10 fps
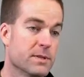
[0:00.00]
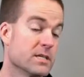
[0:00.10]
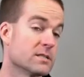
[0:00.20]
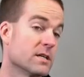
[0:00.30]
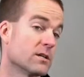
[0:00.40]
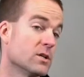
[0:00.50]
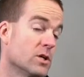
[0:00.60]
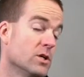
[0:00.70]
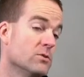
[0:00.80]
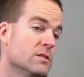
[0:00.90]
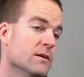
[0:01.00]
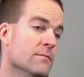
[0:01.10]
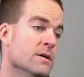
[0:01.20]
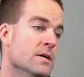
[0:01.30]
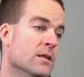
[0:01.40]
because you can use
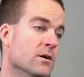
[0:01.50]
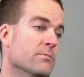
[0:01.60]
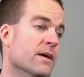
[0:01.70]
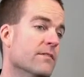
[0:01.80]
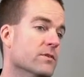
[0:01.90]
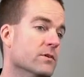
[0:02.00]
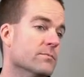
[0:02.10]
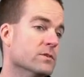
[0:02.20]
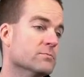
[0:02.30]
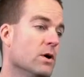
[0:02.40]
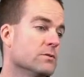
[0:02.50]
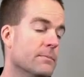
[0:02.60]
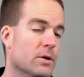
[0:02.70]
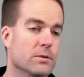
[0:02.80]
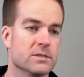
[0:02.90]
them, there's
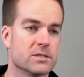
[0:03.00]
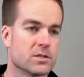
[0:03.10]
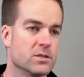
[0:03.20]
multi-purpose.